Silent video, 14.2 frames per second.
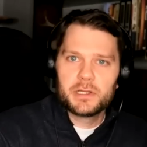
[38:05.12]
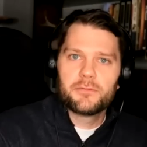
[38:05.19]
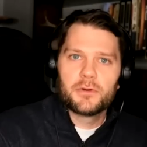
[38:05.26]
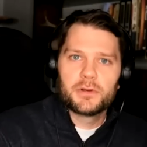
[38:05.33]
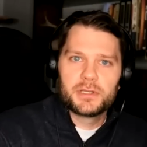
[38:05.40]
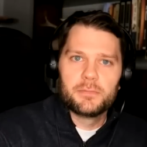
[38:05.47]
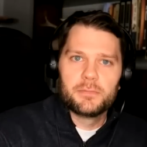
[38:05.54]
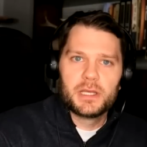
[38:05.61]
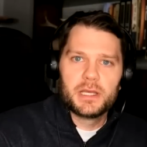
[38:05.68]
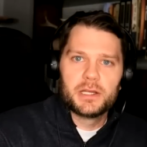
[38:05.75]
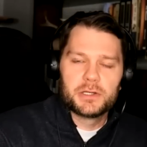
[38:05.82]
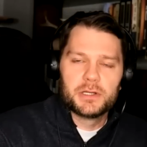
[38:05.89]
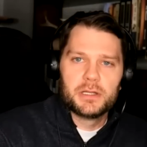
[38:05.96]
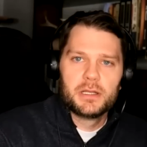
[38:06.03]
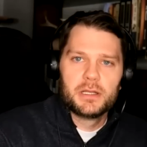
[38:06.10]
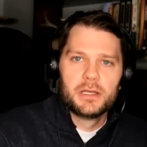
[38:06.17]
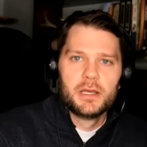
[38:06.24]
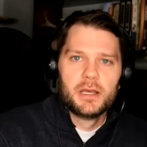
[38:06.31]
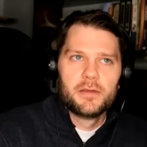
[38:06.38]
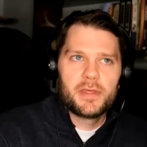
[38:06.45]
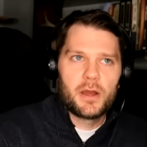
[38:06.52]
for temptation
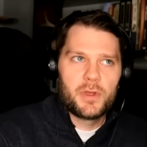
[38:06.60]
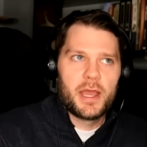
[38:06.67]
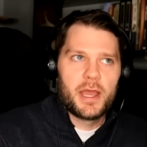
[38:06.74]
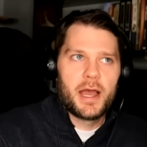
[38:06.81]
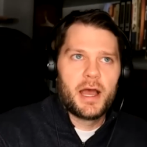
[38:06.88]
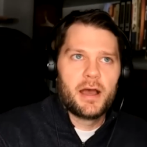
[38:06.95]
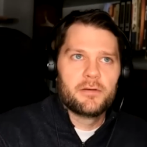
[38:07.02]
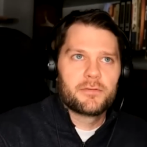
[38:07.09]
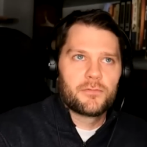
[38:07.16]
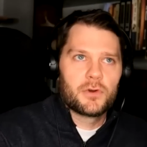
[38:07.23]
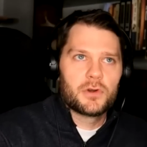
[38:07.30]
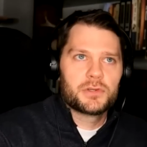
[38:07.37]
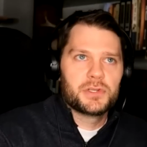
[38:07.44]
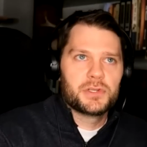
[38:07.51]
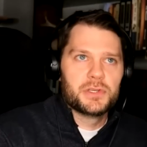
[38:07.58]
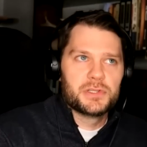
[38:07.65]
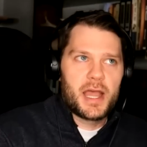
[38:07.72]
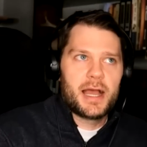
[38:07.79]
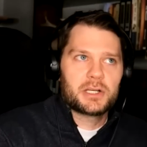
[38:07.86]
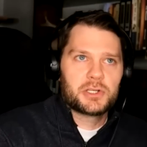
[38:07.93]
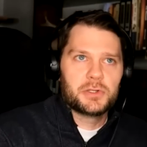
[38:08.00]
that we have versus
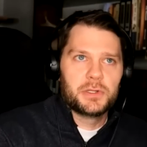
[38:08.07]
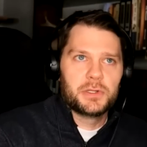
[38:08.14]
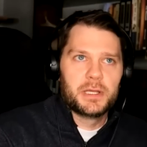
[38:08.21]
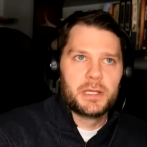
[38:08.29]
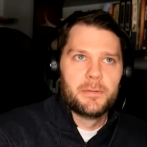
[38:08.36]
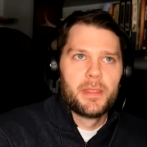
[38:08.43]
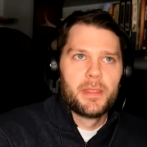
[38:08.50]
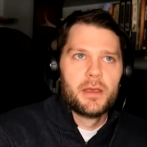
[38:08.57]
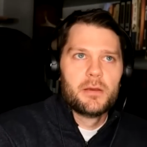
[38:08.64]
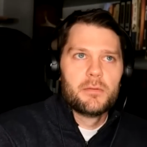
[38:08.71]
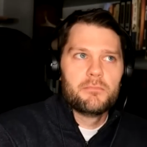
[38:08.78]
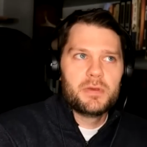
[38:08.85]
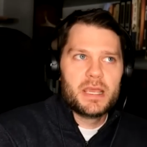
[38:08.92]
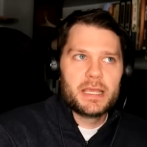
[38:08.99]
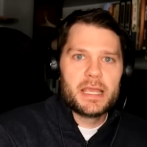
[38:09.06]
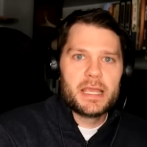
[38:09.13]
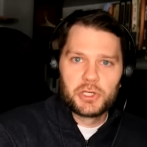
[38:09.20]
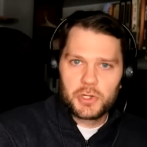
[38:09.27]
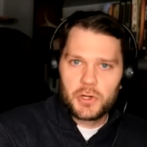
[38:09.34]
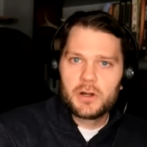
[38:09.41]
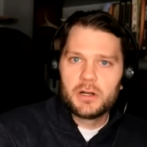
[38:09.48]
actually being
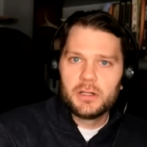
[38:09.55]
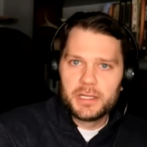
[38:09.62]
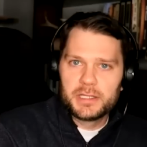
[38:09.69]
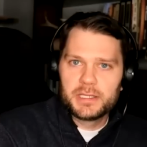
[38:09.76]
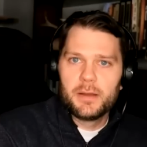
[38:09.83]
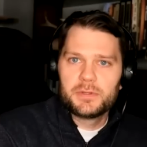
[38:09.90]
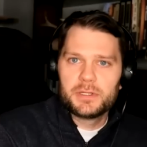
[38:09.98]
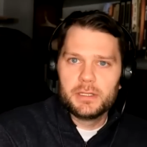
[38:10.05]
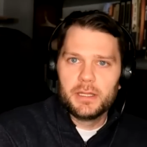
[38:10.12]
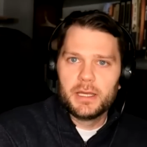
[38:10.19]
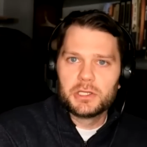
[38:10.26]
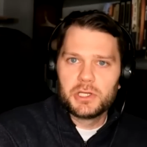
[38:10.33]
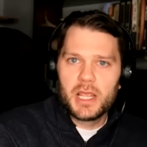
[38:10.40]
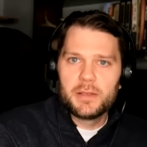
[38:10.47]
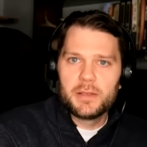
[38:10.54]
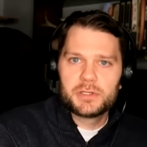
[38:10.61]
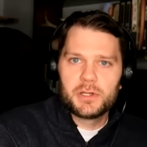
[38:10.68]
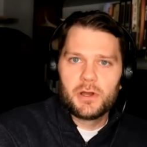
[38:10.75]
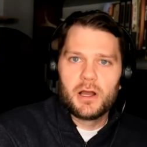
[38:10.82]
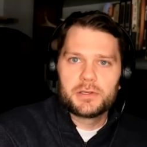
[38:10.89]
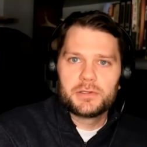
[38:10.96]
internally tempted, like James
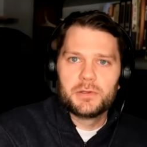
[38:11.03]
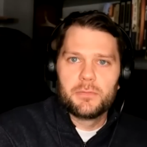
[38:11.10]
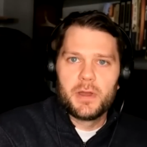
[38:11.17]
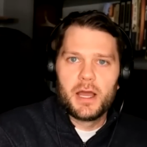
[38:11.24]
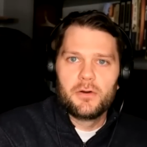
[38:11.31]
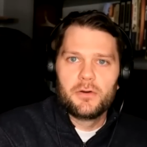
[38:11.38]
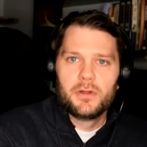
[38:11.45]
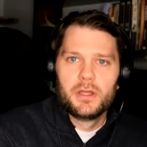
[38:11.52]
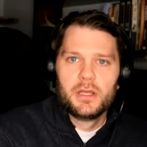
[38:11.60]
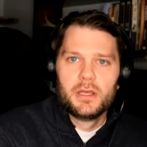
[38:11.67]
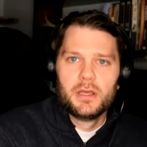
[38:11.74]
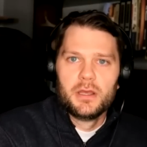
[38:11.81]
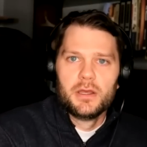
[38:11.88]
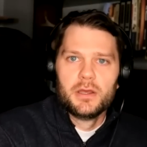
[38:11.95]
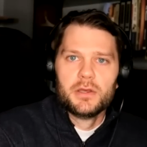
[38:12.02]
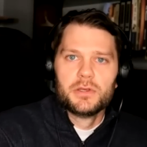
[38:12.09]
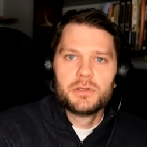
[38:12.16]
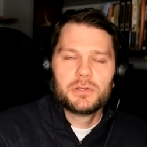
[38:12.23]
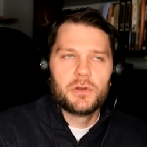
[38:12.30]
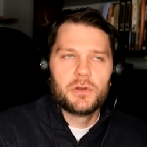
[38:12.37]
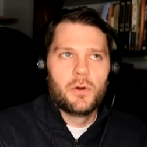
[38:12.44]
talks about.
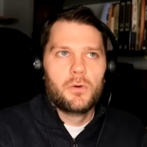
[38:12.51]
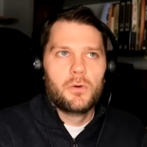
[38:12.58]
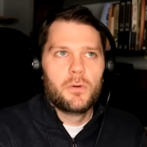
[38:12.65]
So. Right.